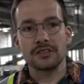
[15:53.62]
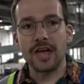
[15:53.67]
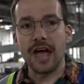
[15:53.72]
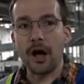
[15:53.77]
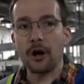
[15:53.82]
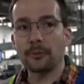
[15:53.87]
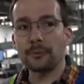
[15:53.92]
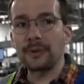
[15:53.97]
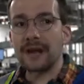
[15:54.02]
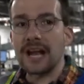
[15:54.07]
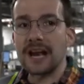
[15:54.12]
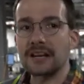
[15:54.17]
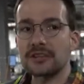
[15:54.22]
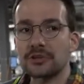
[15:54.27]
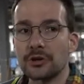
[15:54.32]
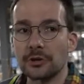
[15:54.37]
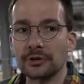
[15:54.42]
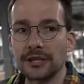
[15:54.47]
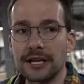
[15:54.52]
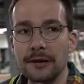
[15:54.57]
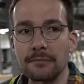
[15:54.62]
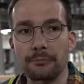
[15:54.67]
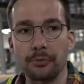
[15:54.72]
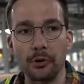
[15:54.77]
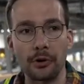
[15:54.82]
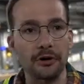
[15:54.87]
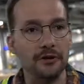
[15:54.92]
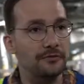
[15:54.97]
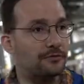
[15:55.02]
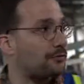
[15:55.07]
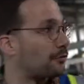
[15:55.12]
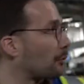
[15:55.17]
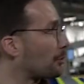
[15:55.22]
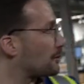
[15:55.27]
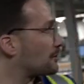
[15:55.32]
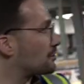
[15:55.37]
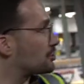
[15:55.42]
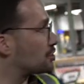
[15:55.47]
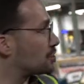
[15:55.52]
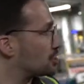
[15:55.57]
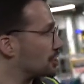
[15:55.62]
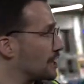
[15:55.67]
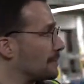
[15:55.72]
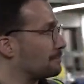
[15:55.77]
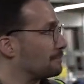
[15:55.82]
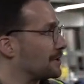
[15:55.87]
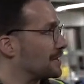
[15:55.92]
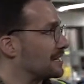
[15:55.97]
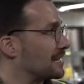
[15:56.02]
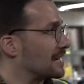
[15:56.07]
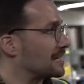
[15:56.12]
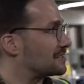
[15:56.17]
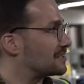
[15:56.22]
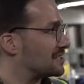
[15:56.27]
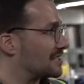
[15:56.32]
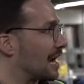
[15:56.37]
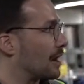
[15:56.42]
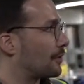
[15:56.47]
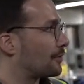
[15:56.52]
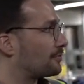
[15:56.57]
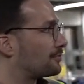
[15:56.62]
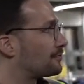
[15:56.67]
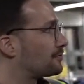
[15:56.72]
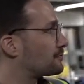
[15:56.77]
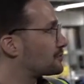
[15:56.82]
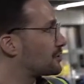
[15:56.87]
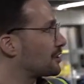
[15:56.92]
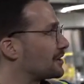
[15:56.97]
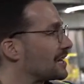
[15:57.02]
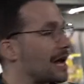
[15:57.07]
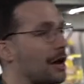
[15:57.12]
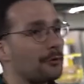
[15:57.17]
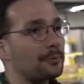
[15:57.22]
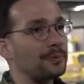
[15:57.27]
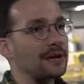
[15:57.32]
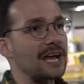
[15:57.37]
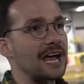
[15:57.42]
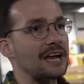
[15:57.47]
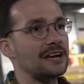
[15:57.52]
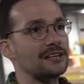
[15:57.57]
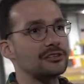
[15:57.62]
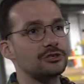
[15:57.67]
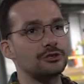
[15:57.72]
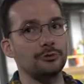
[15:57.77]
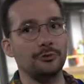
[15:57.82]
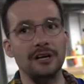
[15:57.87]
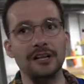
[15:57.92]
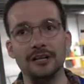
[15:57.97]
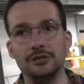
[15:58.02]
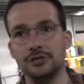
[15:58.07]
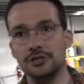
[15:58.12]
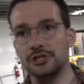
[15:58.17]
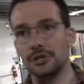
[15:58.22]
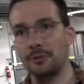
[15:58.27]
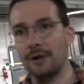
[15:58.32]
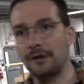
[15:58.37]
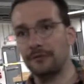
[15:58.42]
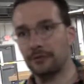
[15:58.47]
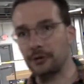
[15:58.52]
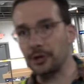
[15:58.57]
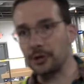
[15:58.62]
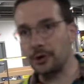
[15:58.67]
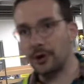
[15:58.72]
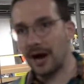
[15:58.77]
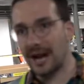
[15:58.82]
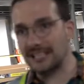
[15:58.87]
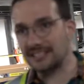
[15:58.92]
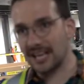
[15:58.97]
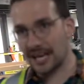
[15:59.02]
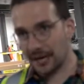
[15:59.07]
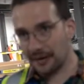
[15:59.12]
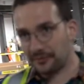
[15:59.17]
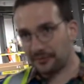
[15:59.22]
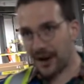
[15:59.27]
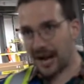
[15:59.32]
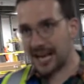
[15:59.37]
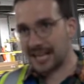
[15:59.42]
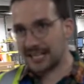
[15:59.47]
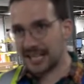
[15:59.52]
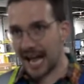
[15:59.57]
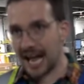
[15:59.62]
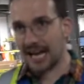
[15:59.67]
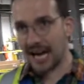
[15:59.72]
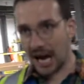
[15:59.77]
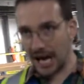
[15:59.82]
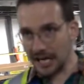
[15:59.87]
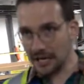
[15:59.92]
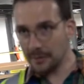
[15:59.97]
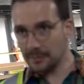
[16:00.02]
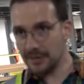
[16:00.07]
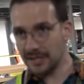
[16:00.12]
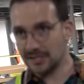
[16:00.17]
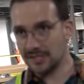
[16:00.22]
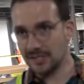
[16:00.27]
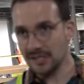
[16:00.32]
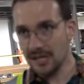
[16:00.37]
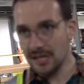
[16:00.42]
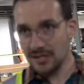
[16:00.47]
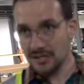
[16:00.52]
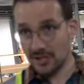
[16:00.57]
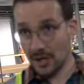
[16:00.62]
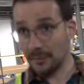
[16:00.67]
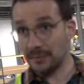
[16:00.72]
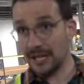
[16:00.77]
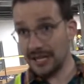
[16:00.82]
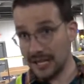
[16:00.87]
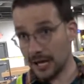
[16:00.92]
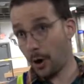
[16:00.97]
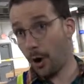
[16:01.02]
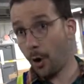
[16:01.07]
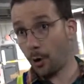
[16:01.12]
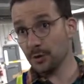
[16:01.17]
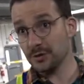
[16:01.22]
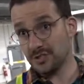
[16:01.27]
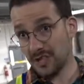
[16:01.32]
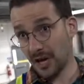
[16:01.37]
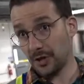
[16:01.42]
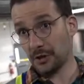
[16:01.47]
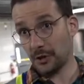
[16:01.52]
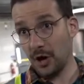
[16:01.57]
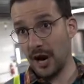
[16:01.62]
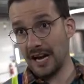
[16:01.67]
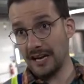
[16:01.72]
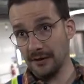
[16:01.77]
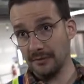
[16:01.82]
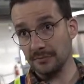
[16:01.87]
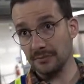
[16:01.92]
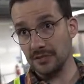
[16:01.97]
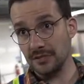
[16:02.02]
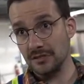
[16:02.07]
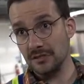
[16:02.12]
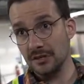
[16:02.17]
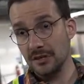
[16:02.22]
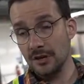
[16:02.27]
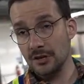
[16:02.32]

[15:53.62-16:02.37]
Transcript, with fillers: LPN is only important for the shipment itself. So the LPN is really just a way for you to identify that item is something that holds other items.